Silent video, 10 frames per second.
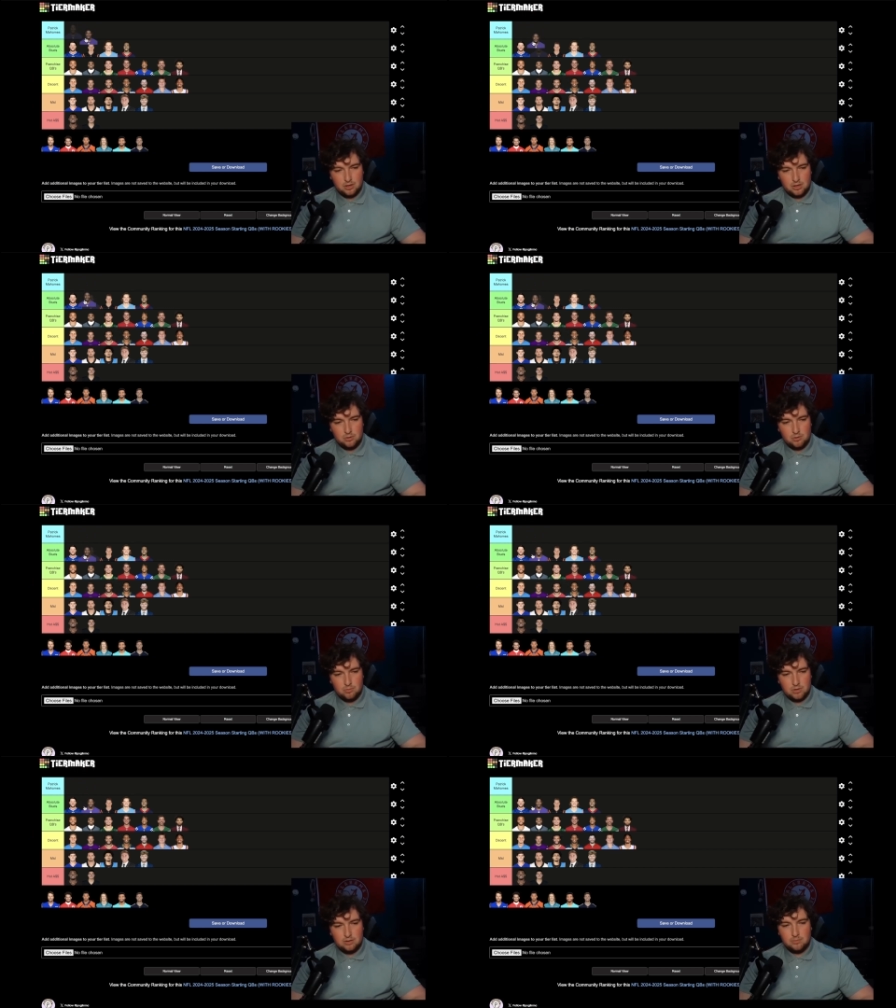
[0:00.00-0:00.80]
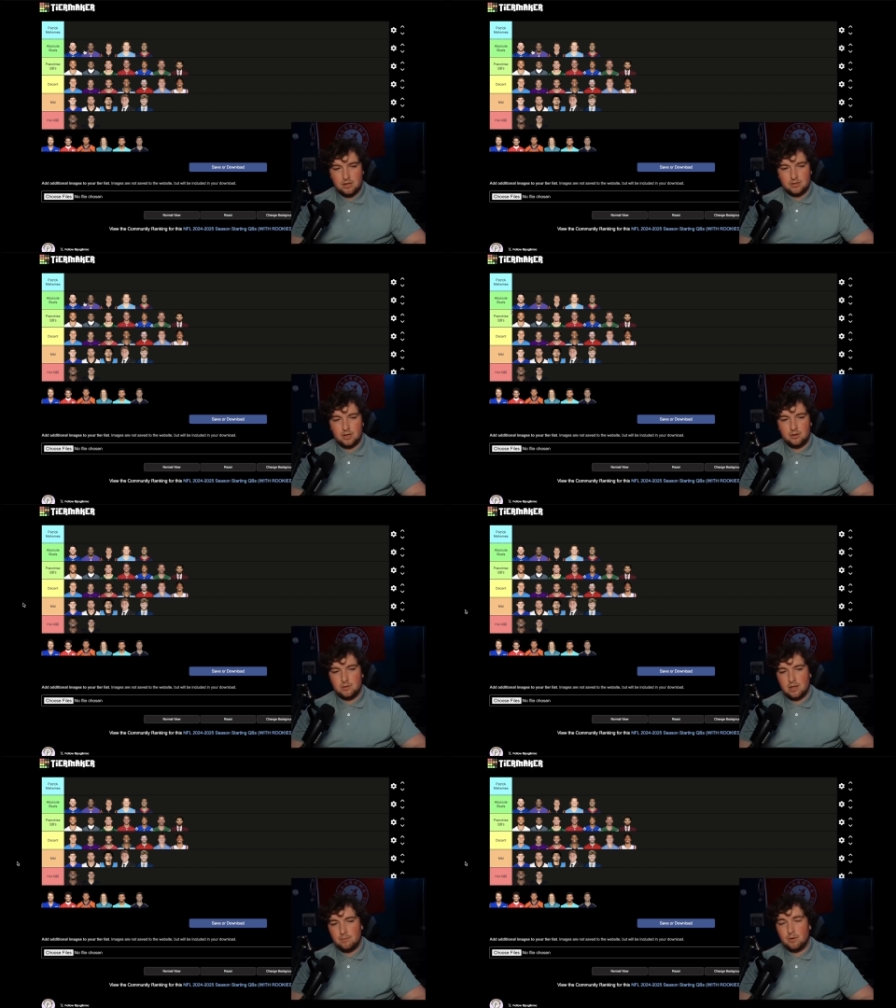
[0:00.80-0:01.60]
You don't need me to tell you
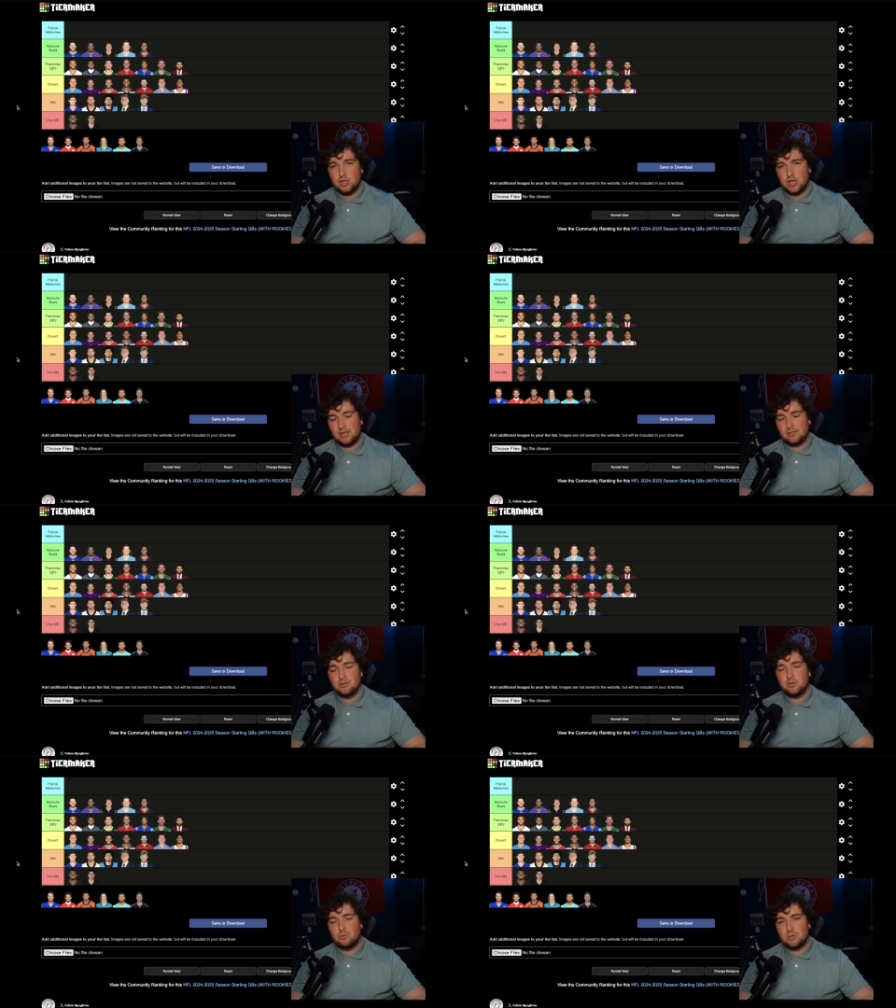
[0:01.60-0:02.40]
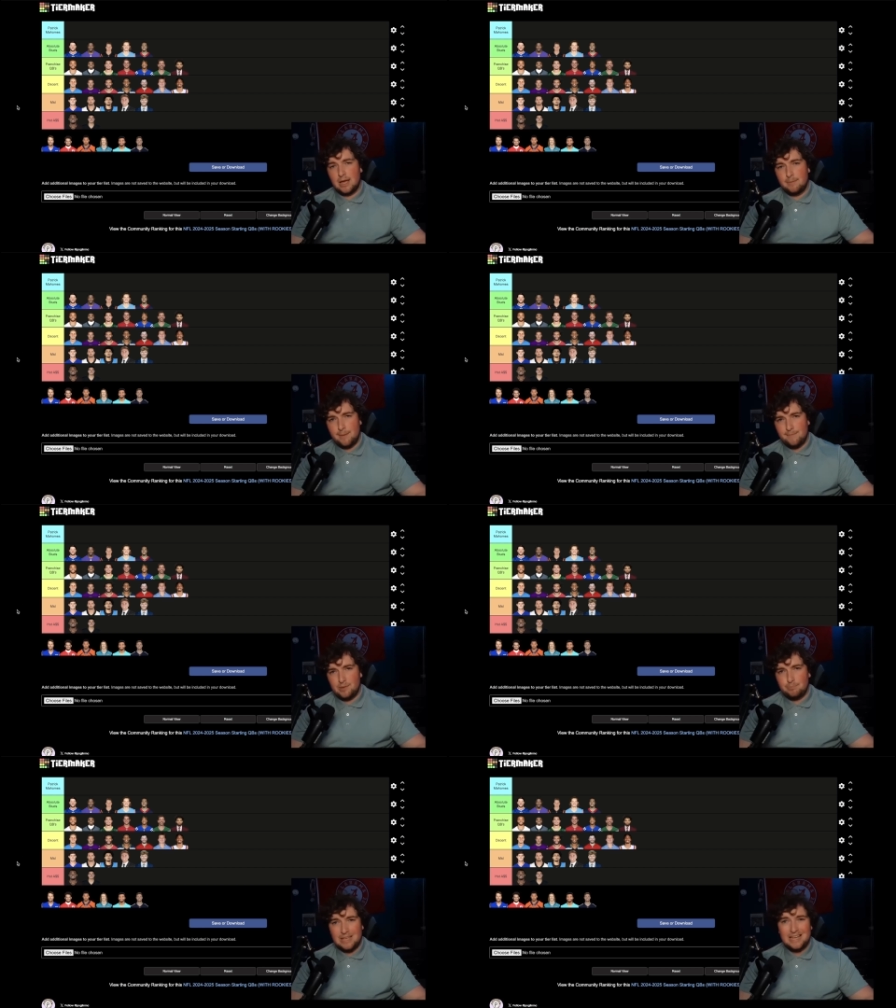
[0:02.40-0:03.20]
that Lamar Jackson, the two-time
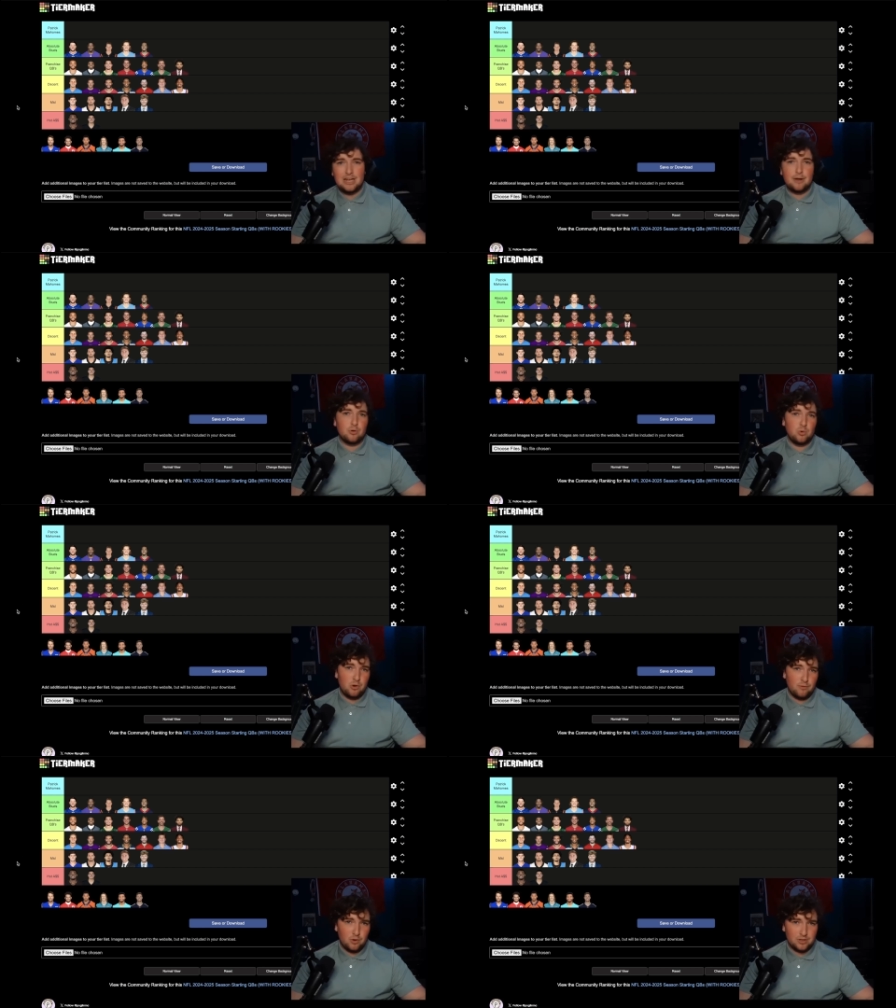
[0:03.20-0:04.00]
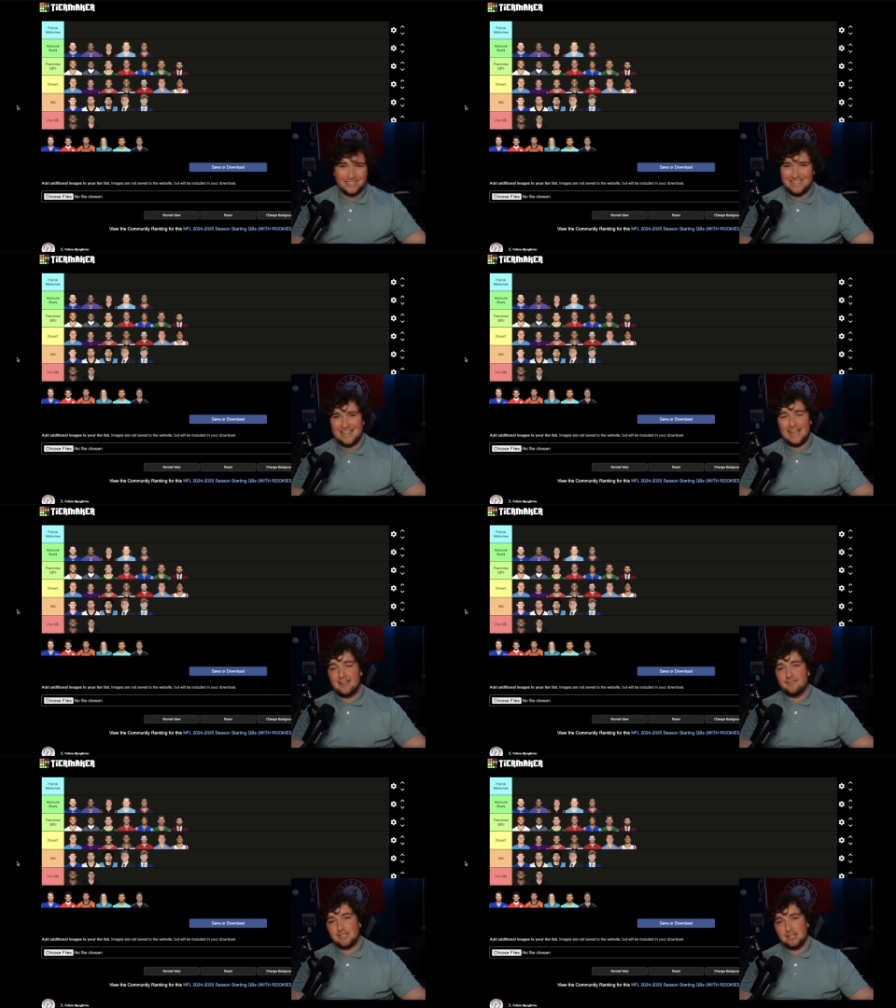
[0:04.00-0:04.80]
MVP, number one overall seed in the
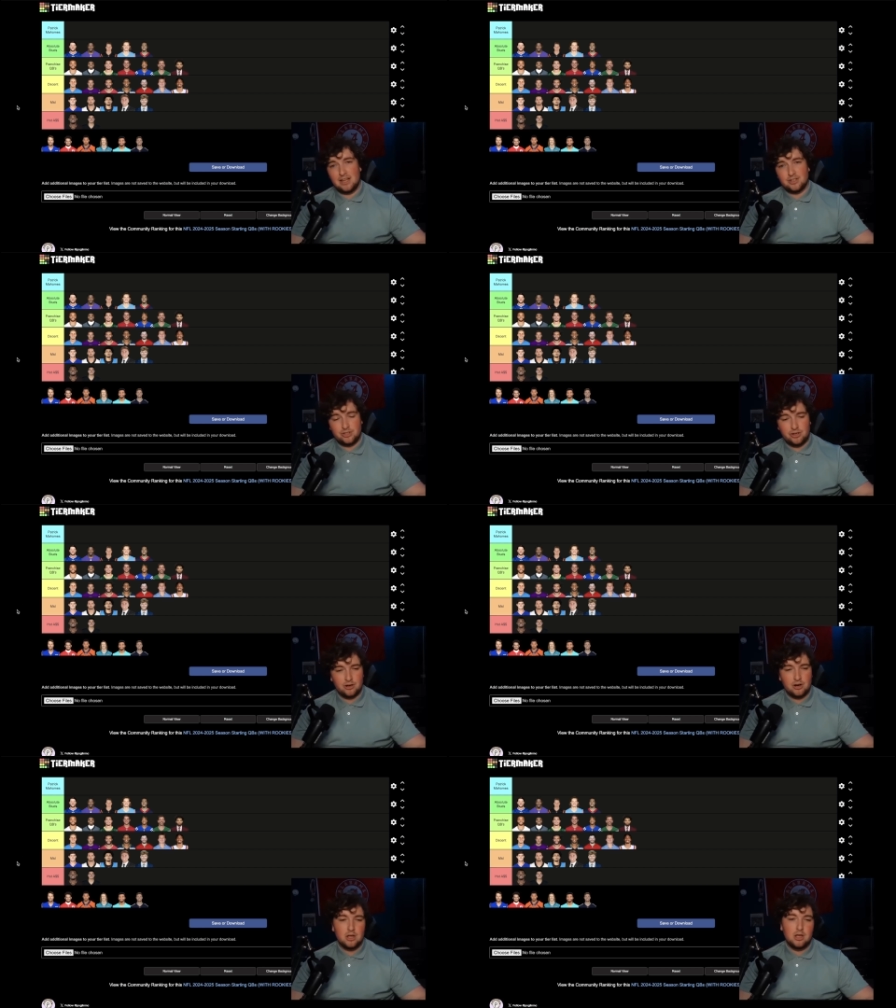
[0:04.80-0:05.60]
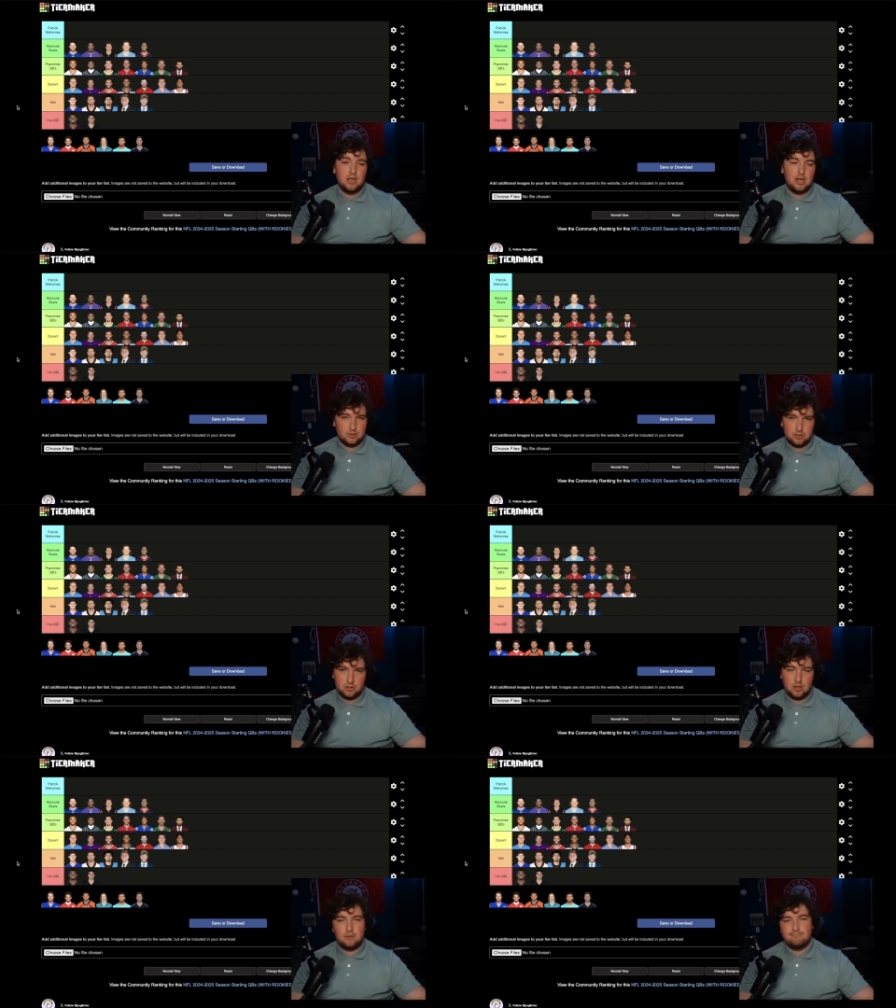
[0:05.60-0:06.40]
AFC last year, is a
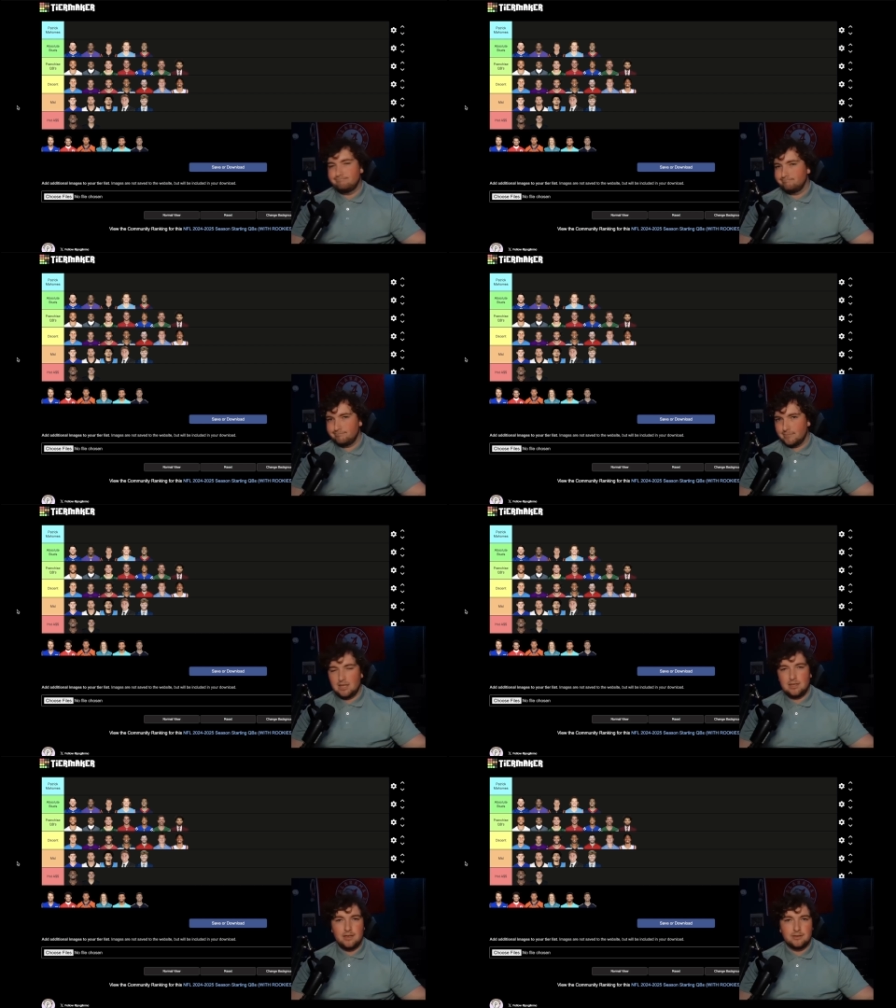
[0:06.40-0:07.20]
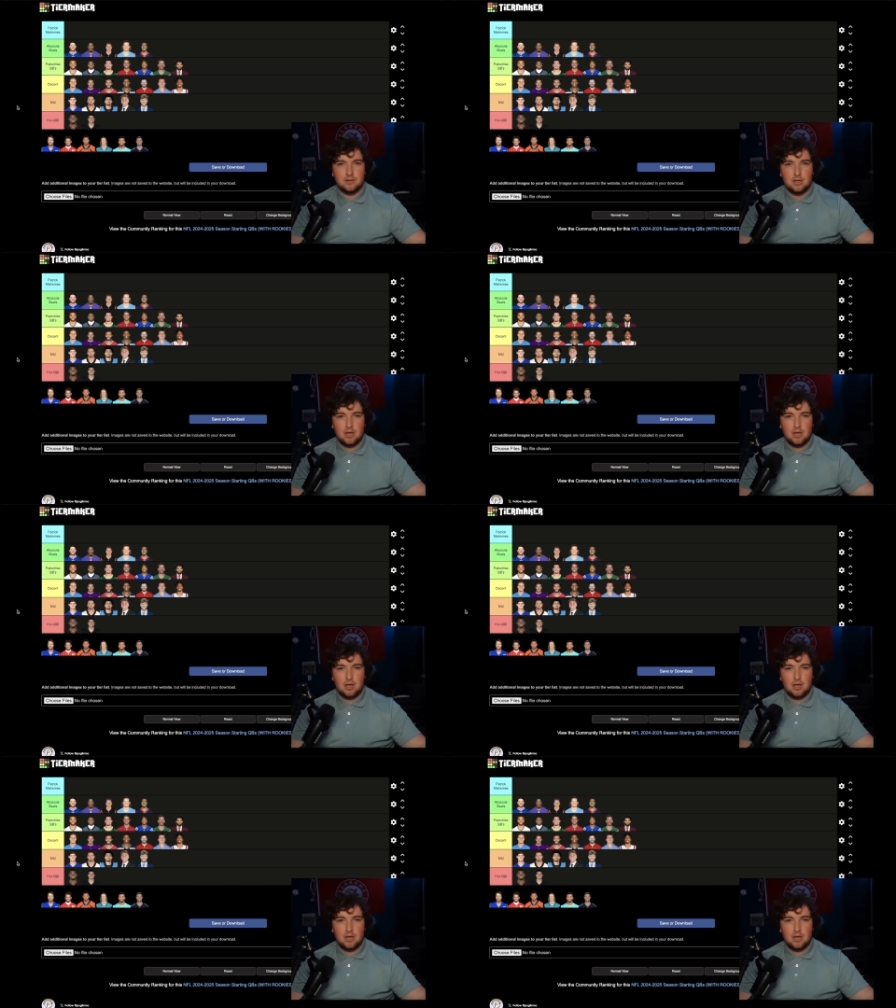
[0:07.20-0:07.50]
stud. He is.